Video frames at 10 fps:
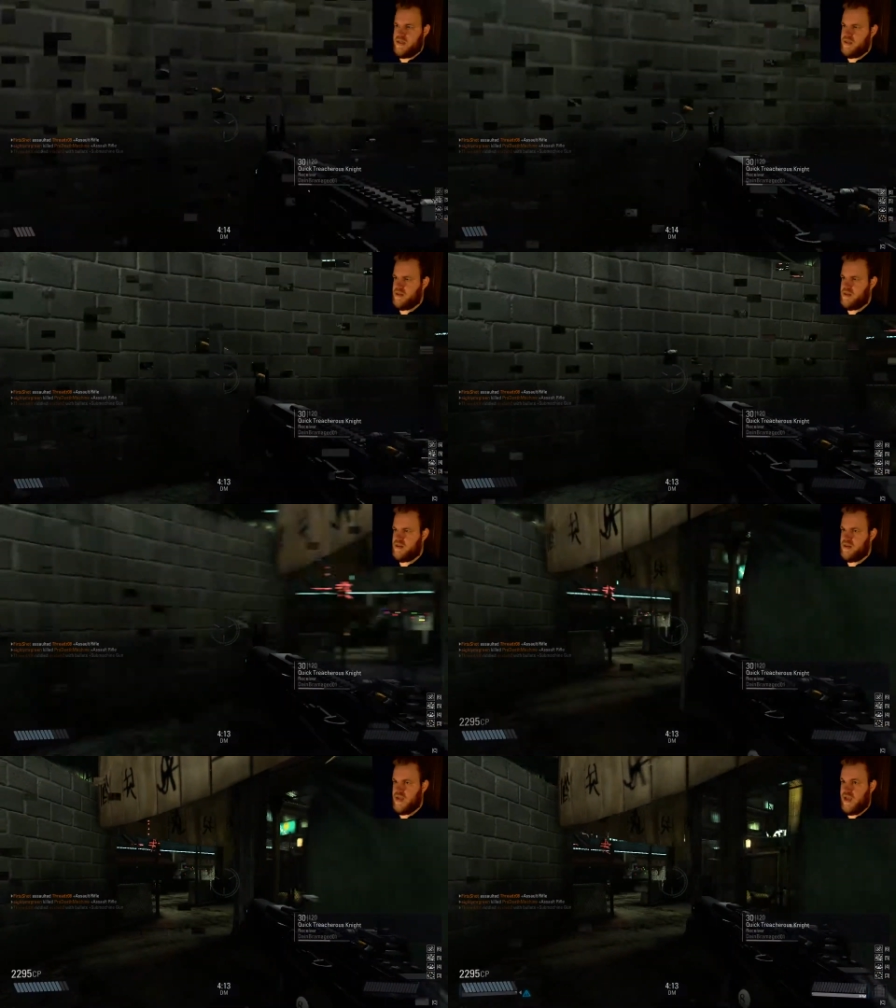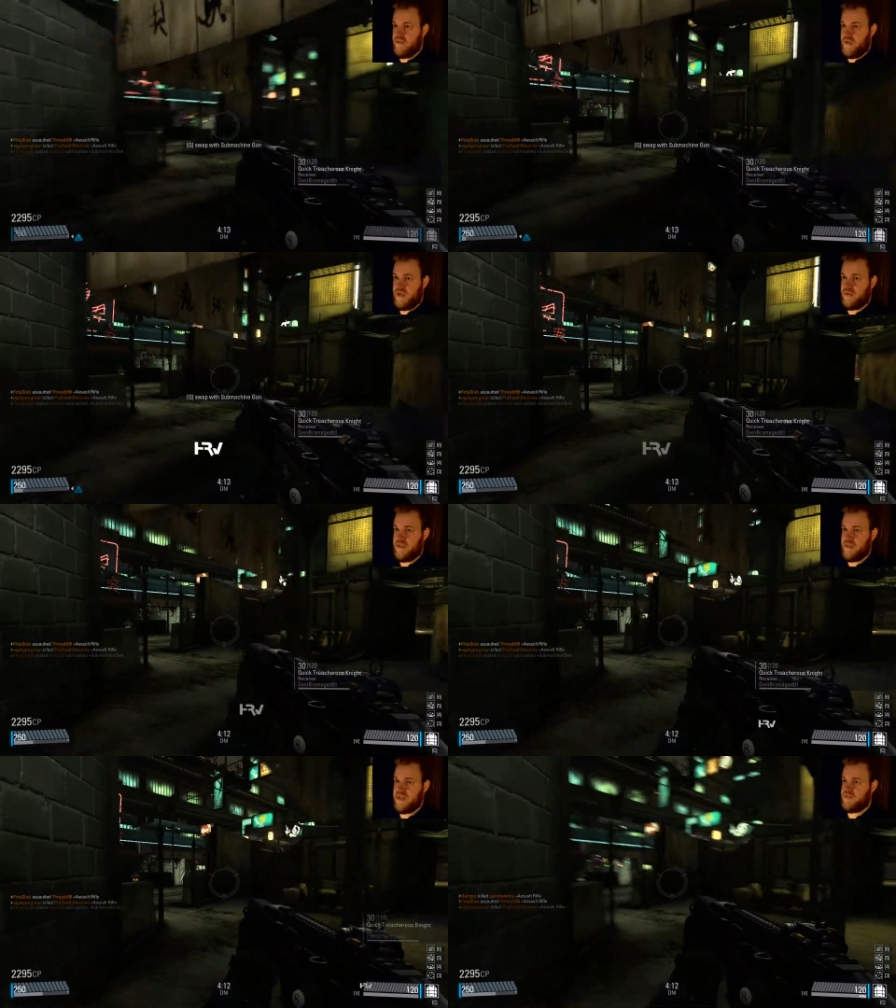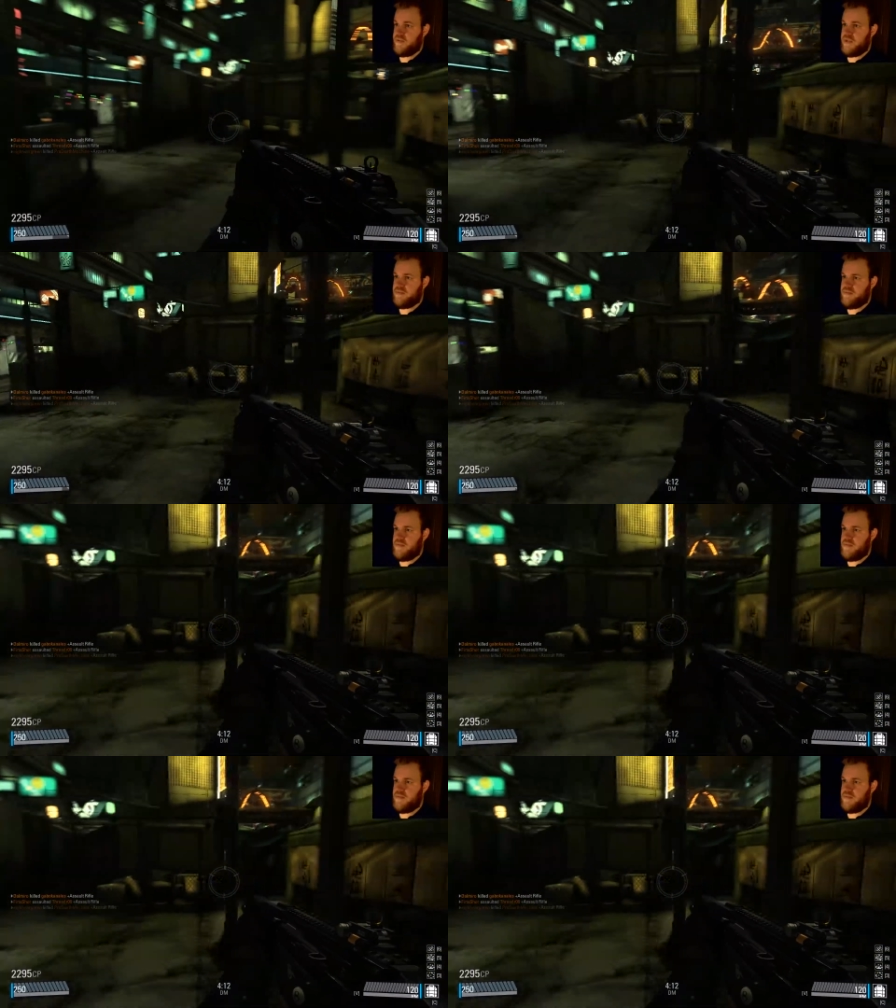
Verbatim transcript: I have no idea what that means for me.